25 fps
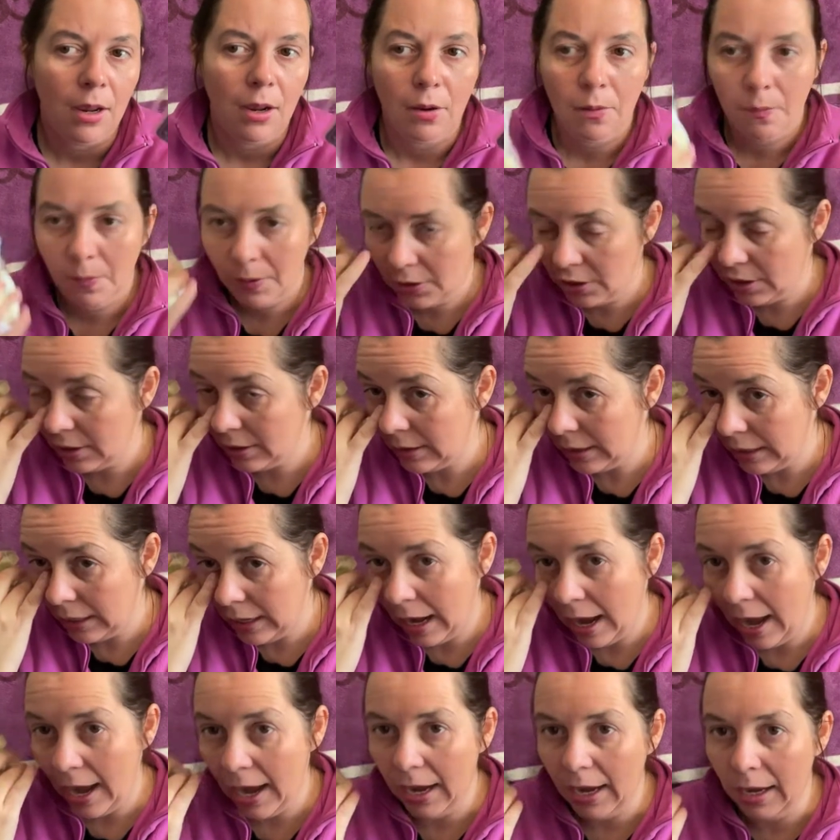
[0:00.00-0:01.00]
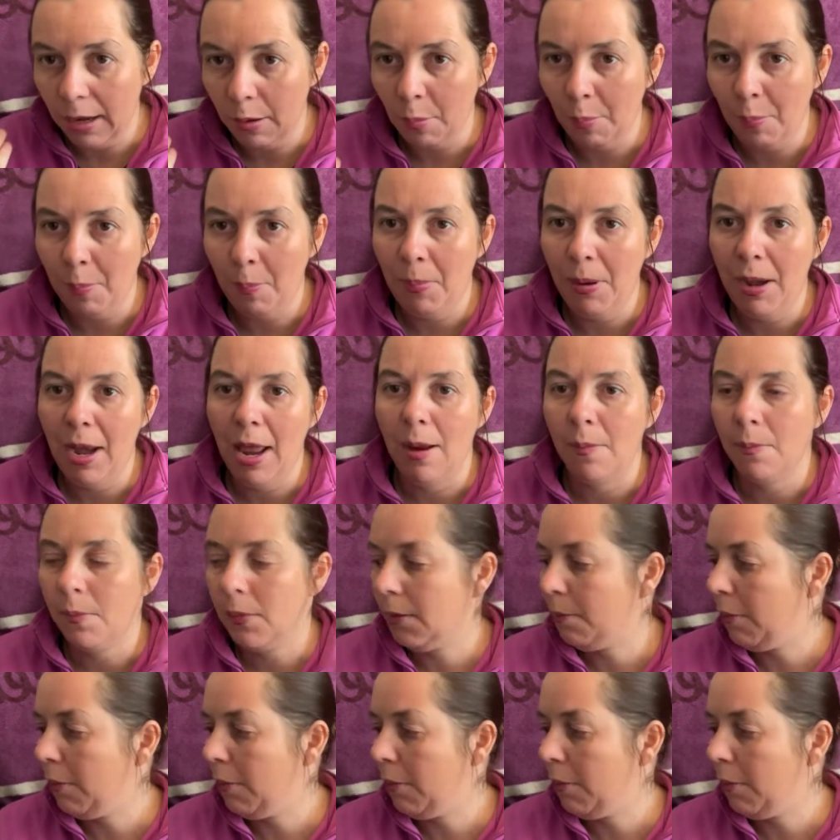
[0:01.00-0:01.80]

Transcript: which is again plums,